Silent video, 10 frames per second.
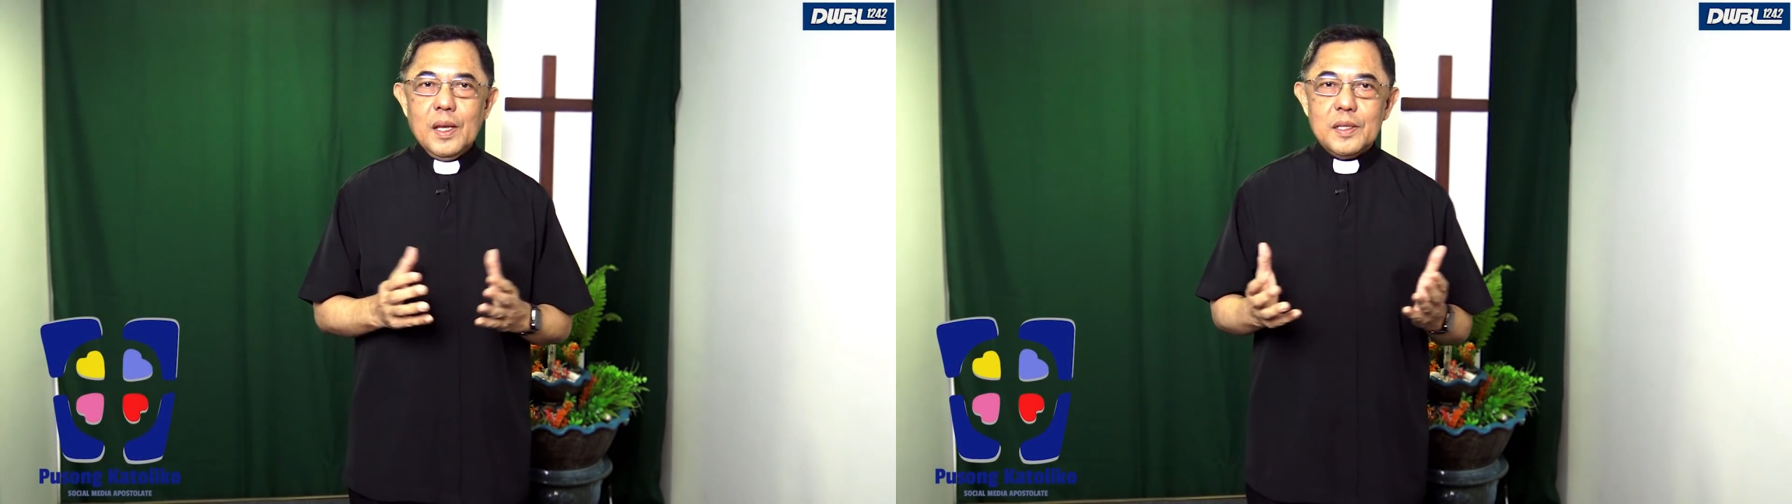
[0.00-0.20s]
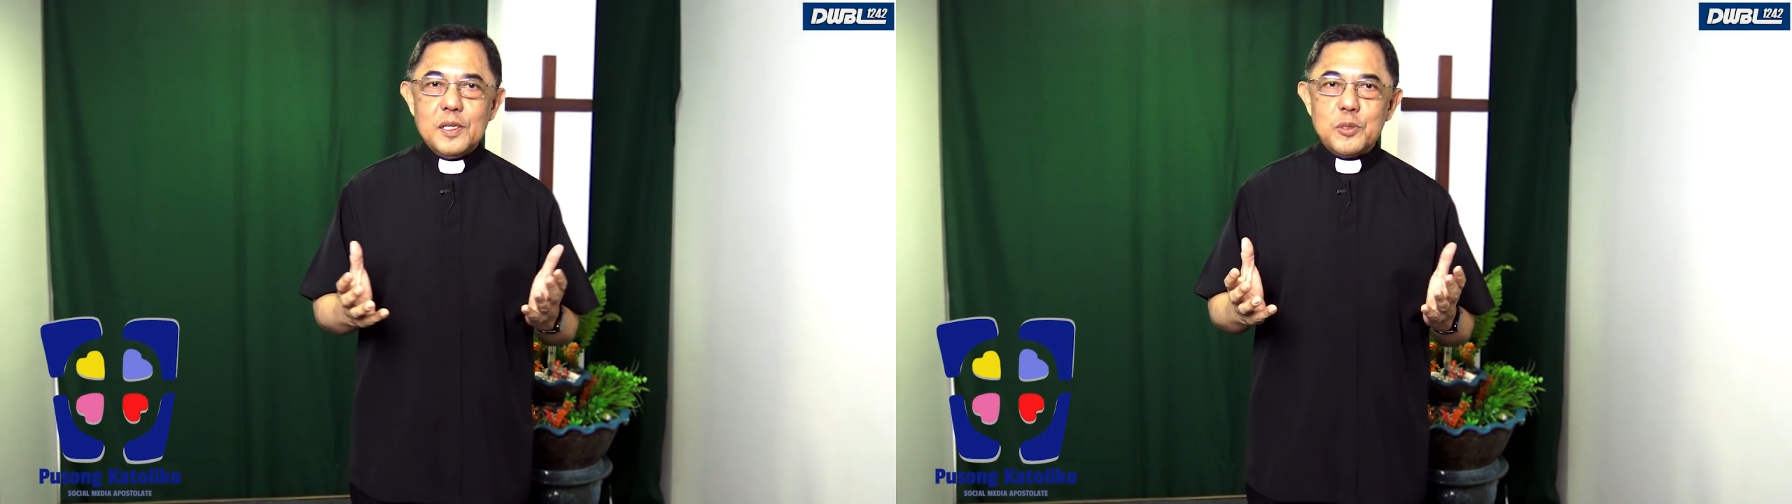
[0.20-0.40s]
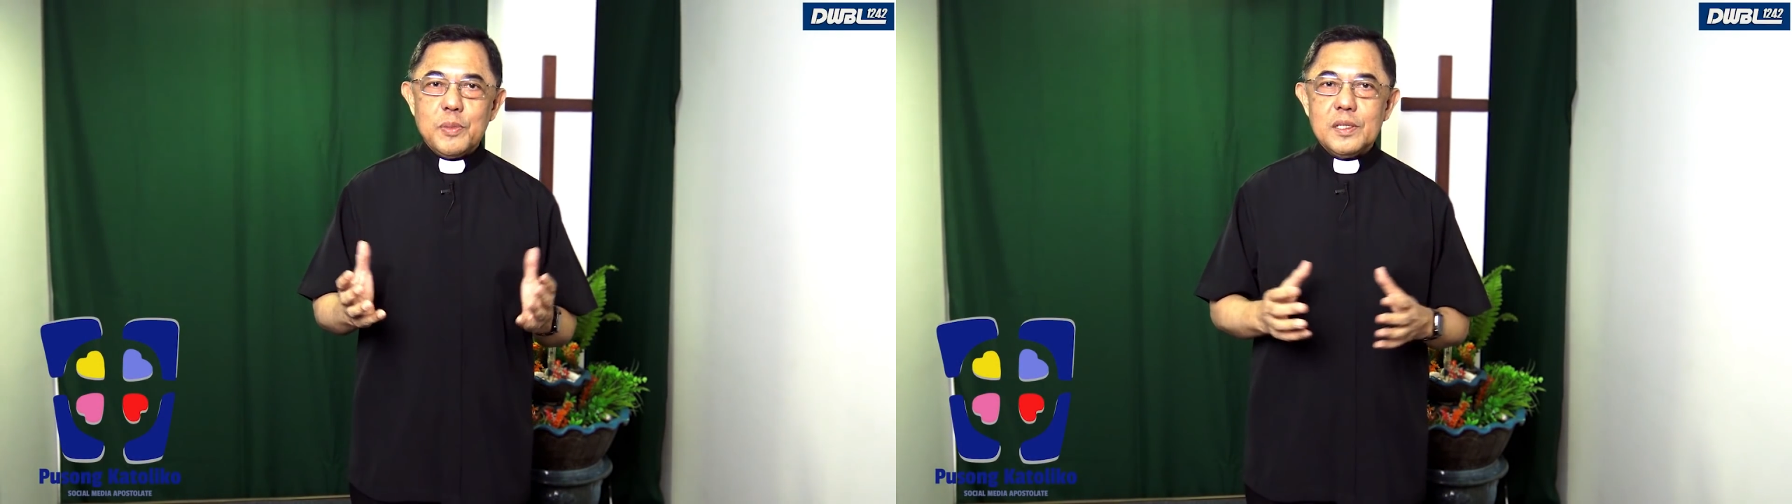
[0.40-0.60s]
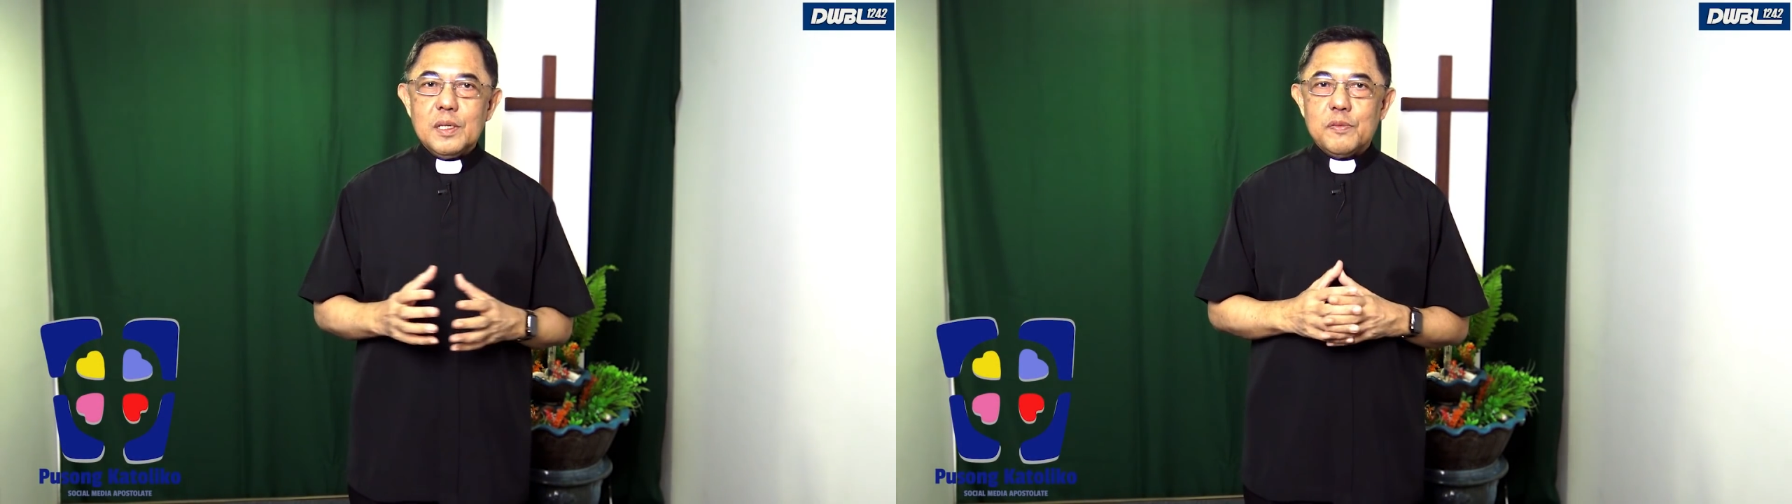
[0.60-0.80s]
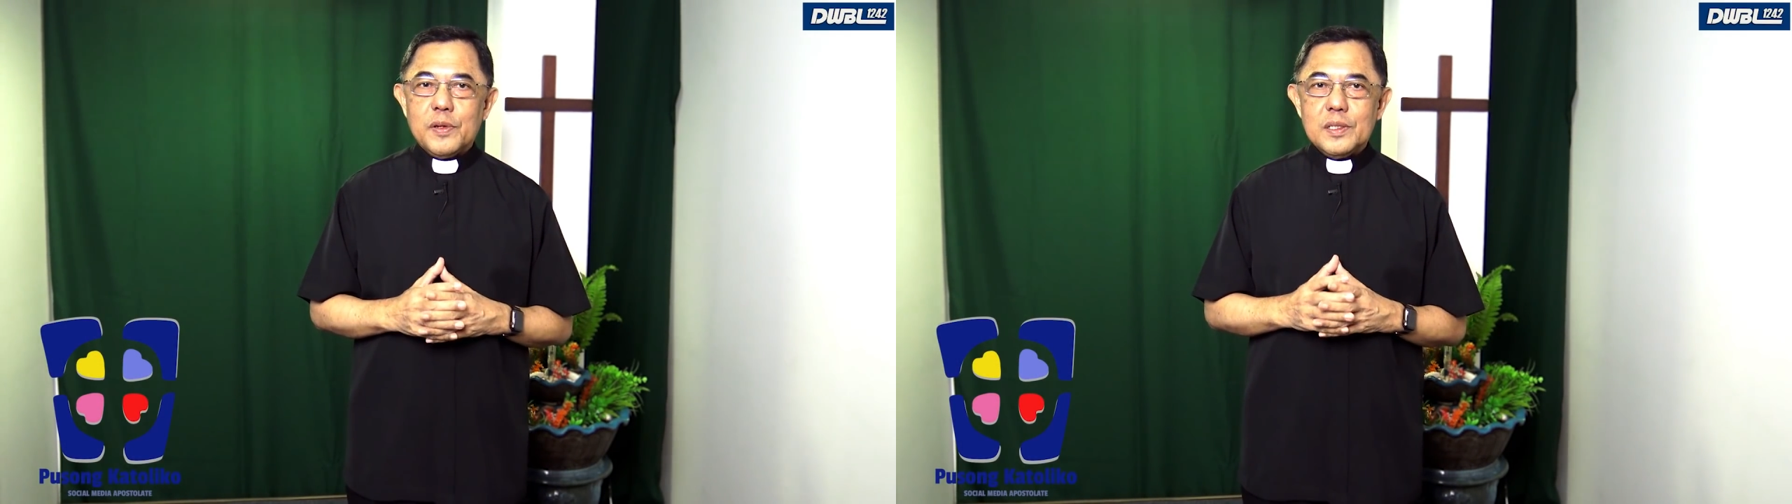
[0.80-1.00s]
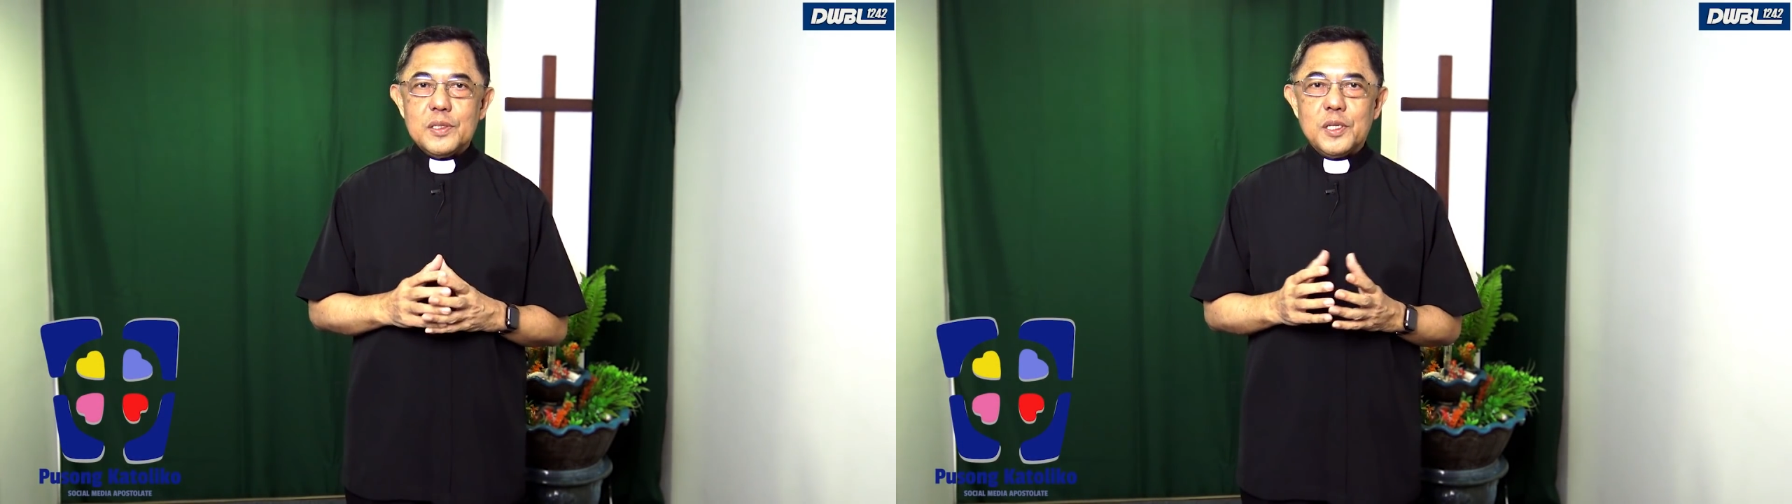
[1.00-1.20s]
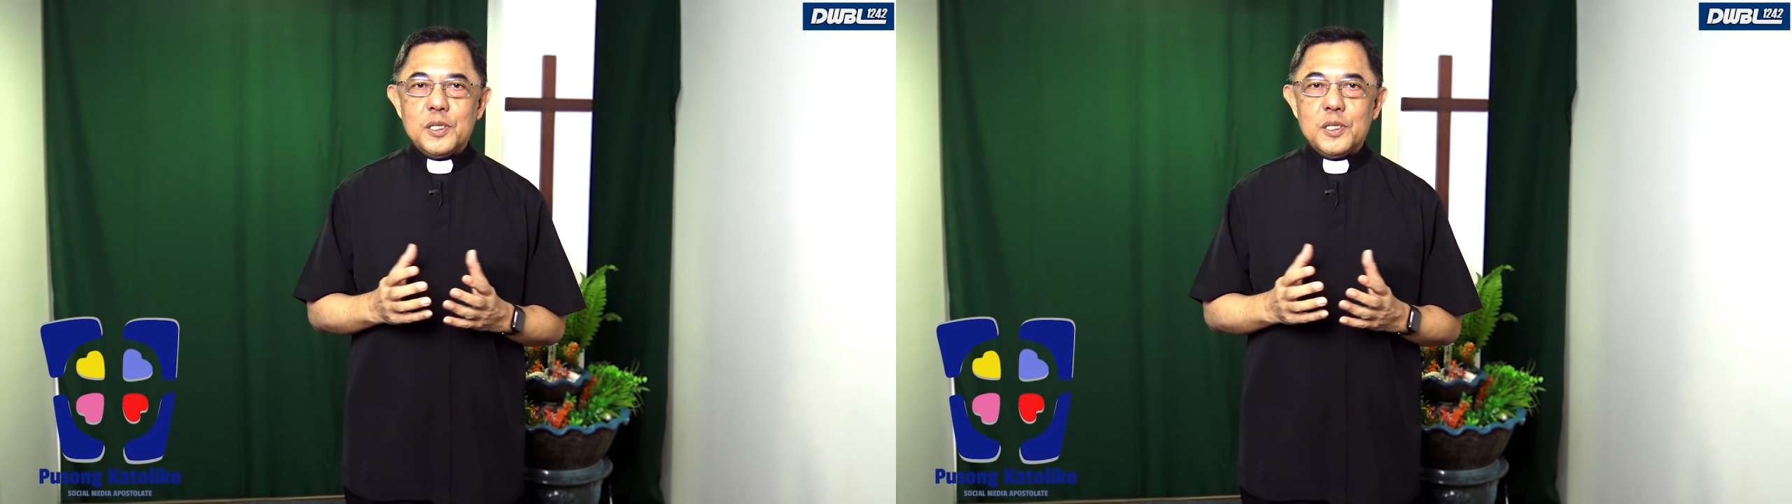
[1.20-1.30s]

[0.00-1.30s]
And this, my dear friends,